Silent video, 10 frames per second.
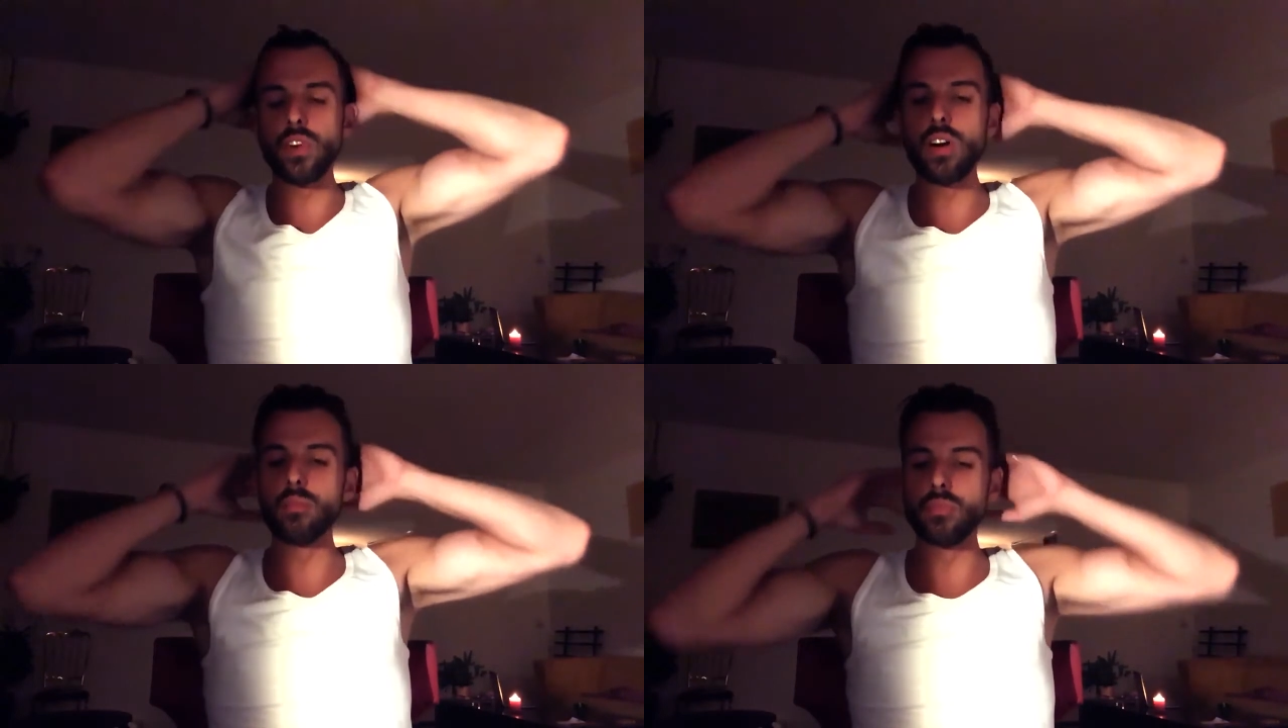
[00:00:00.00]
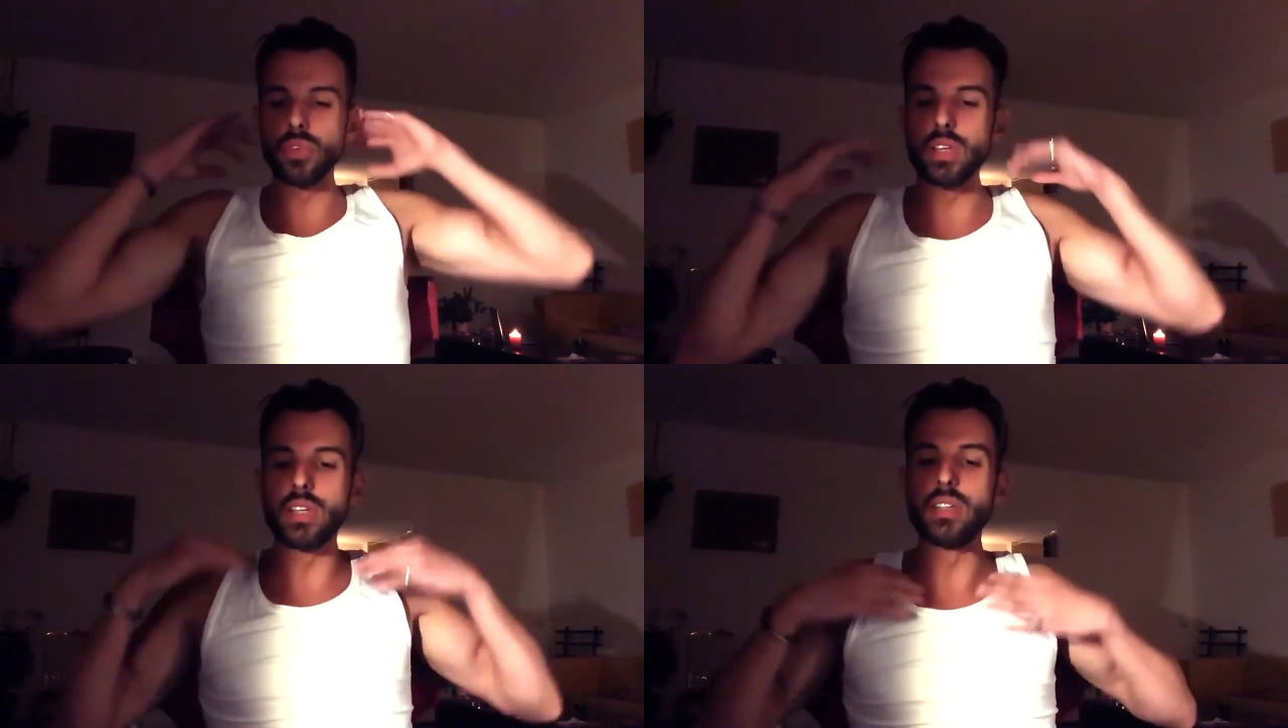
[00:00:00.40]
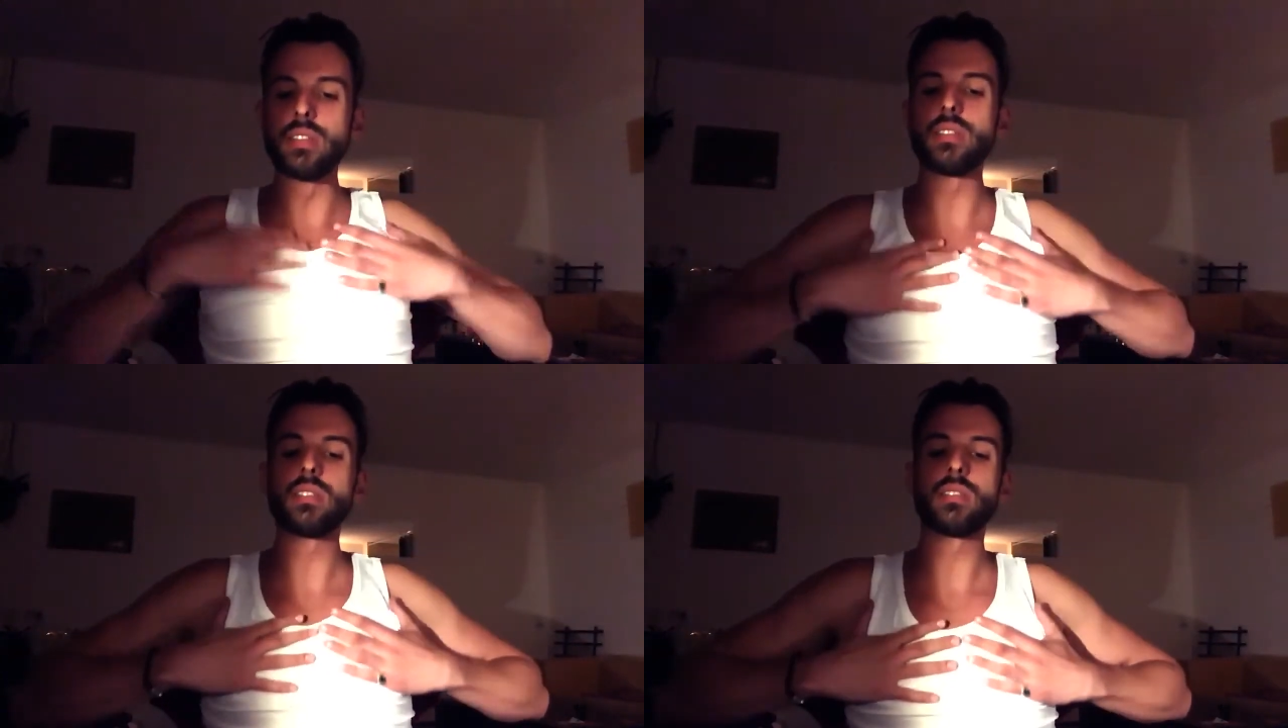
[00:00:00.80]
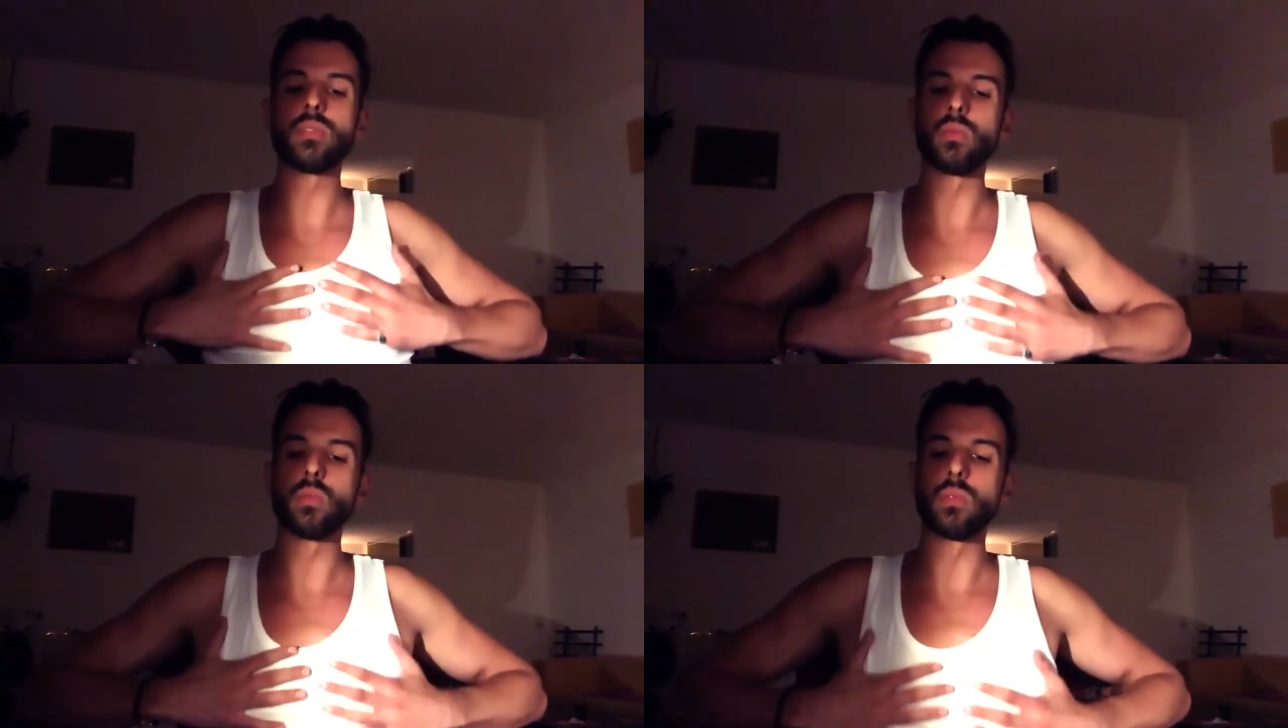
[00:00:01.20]
fall
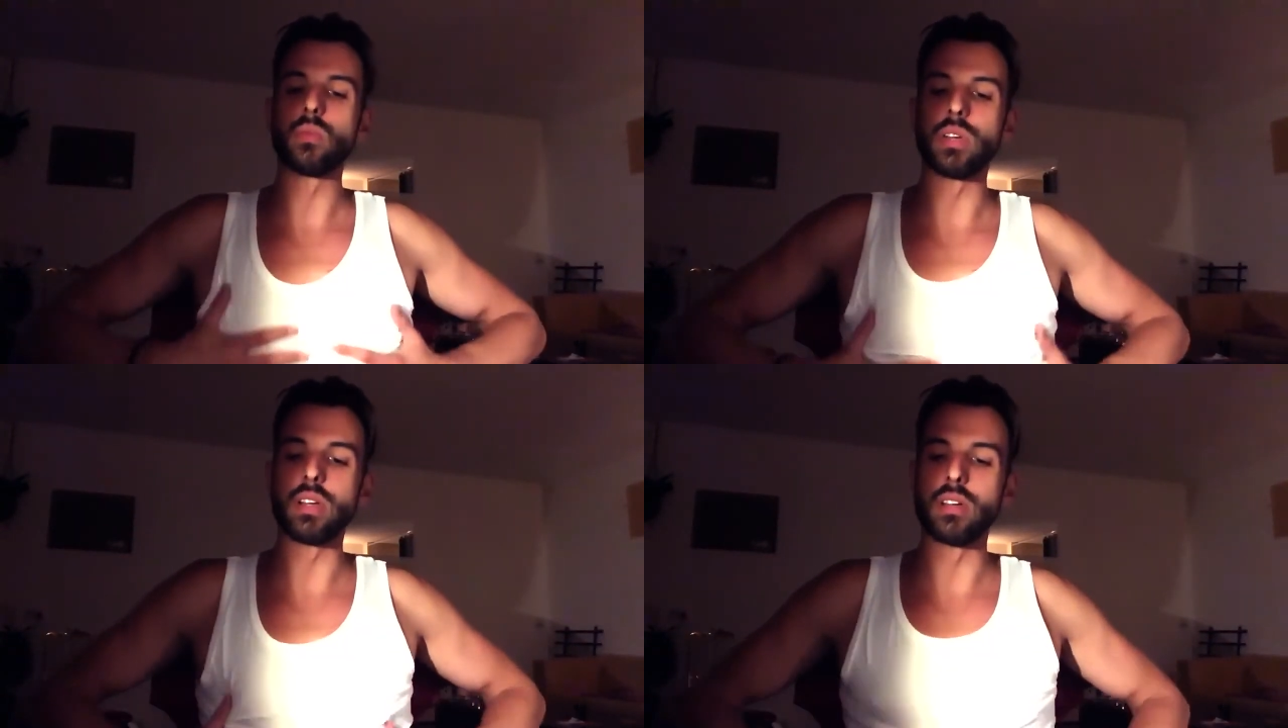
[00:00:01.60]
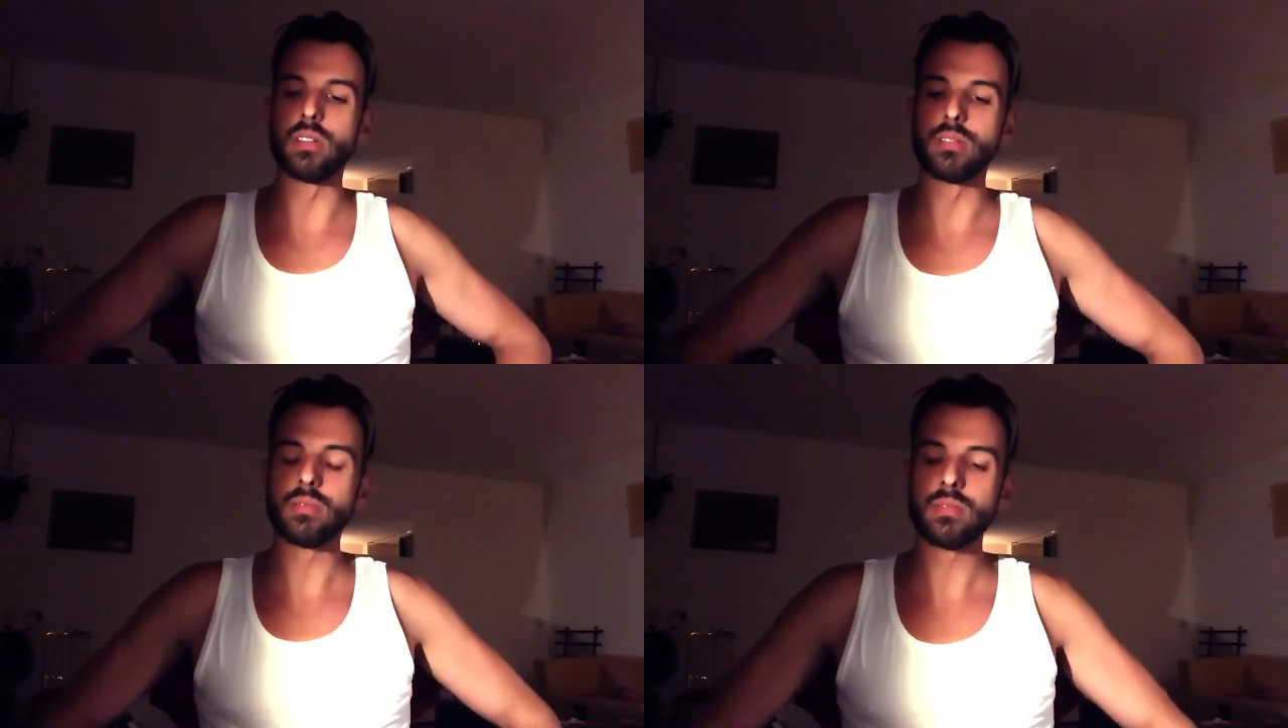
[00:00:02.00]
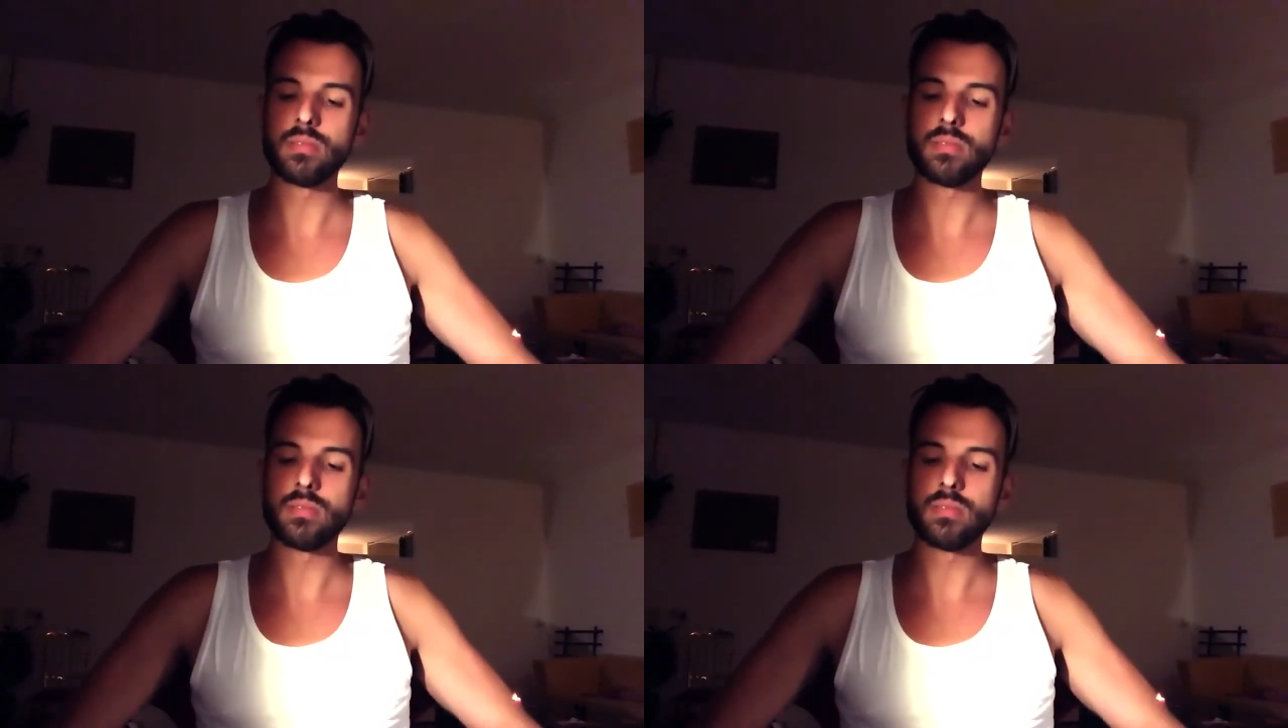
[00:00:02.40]
breeze, where